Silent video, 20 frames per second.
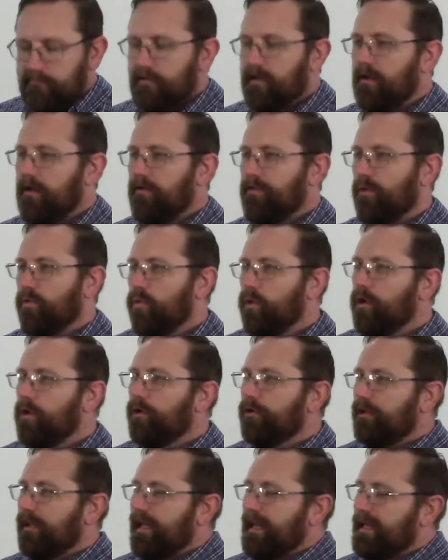Uh, the
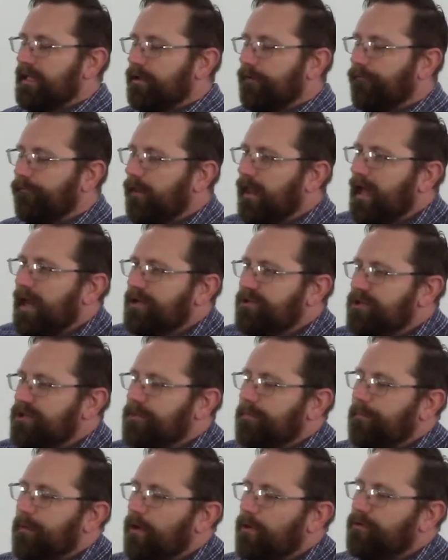worldly and the flesh as
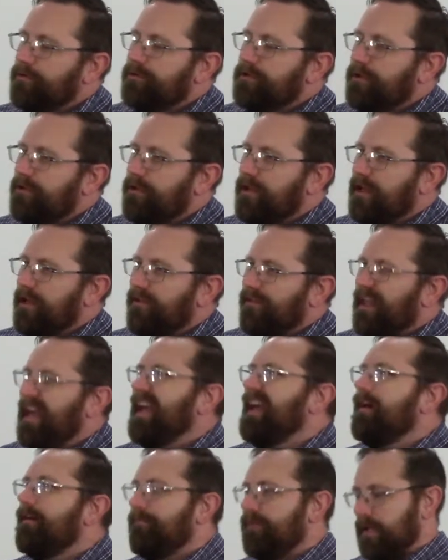opposed to the, the
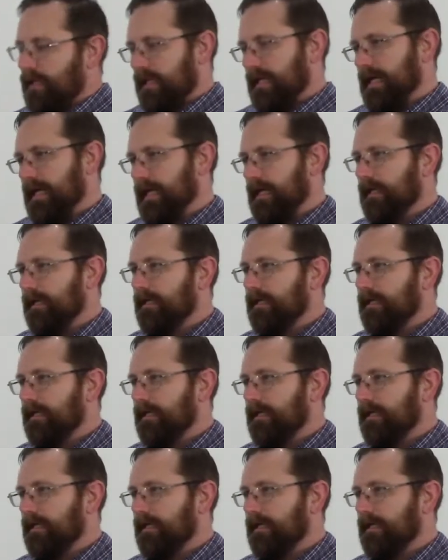heavenly